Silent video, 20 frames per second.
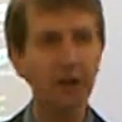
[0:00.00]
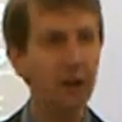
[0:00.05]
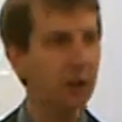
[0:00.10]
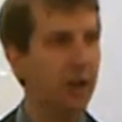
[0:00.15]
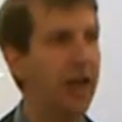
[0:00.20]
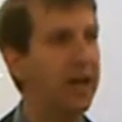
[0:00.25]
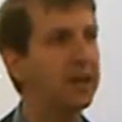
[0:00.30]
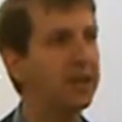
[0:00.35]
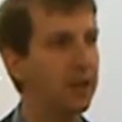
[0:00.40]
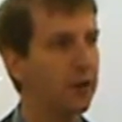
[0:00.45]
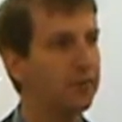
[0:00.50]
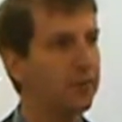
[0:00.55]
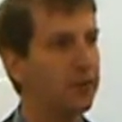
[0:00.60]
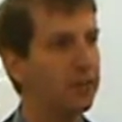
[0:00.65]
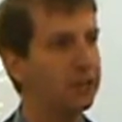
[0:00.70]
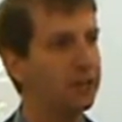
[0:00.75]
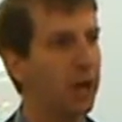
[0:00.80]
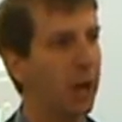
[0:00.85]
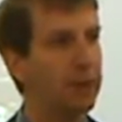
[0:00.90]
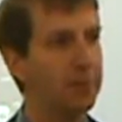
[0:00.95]
the length of the
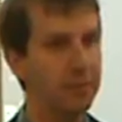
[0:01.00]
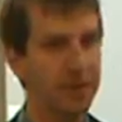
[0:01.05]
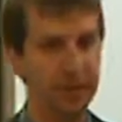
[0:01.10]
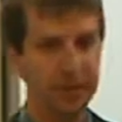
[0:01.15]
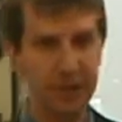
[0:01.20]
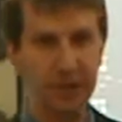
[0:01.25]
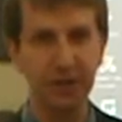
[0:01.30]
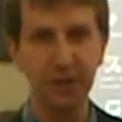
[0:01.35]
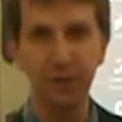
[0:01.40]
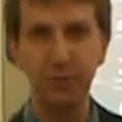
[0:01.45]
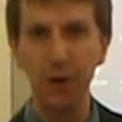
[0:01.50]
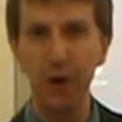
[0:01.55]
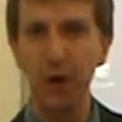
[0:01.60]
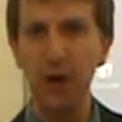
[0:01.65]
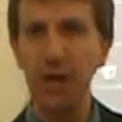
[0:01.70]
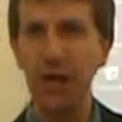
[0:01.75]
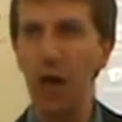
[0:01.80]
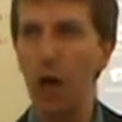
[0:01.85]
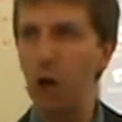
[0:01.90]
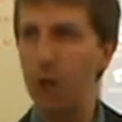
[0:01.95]
assignment is a
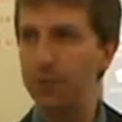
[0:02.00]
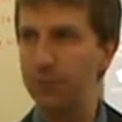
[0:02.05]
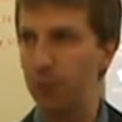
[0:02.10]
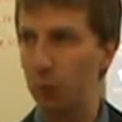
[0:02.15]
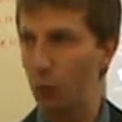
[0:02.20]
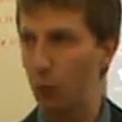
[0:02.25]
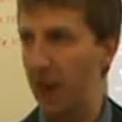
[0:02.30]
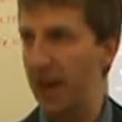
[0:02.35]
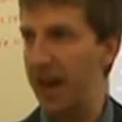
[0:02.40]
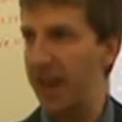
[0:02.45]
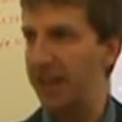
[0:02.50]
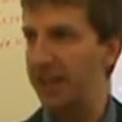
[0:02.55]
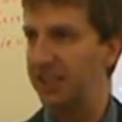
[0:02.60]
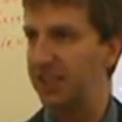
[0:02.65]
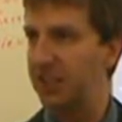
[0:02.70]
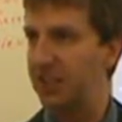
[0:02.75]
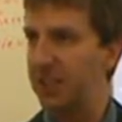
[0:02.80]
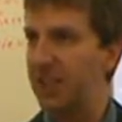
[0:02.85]
very helpful way to